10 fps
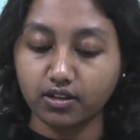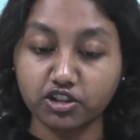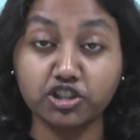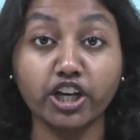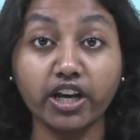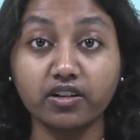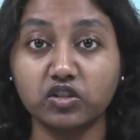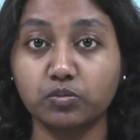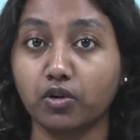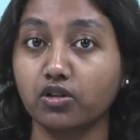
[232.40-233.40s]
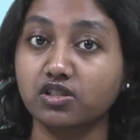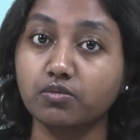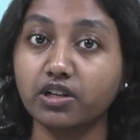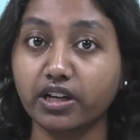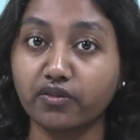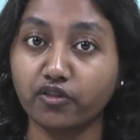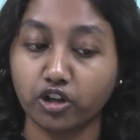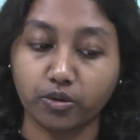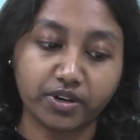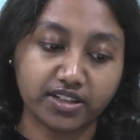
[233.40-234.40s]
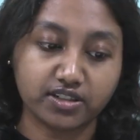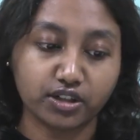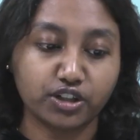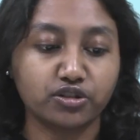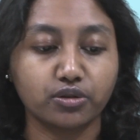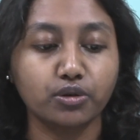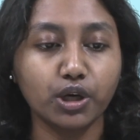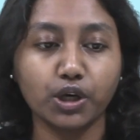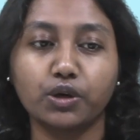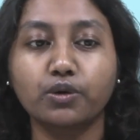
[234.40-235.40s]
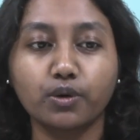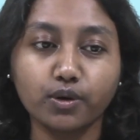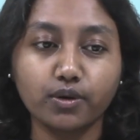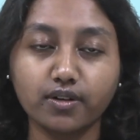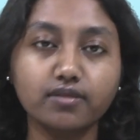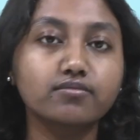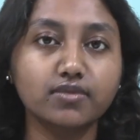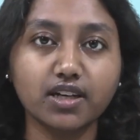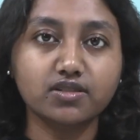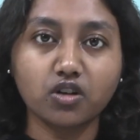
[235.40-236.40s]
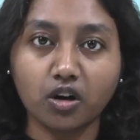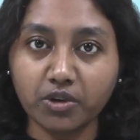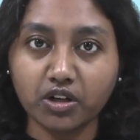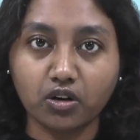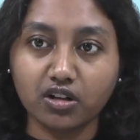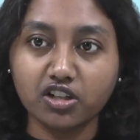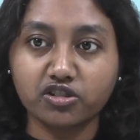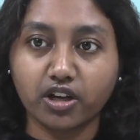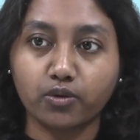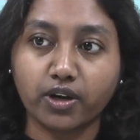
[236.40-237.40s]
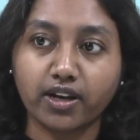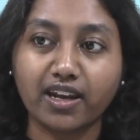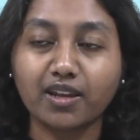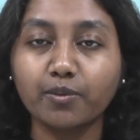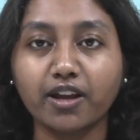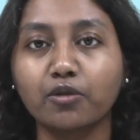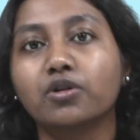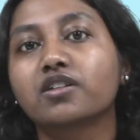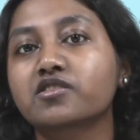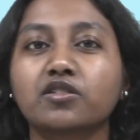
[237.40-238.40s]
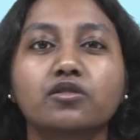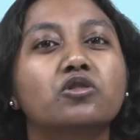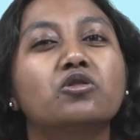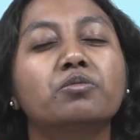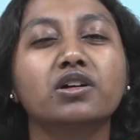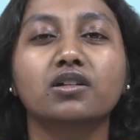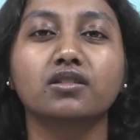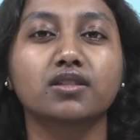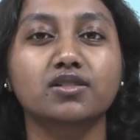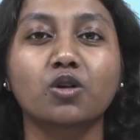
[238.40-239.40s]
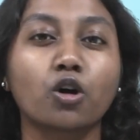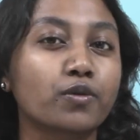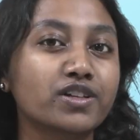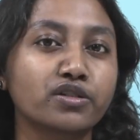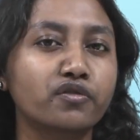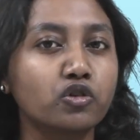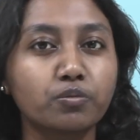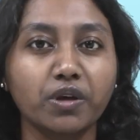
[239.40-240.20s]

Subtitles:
Share responsibility for your presentation. It's common knowledge that when anybody works in a group, there's always a few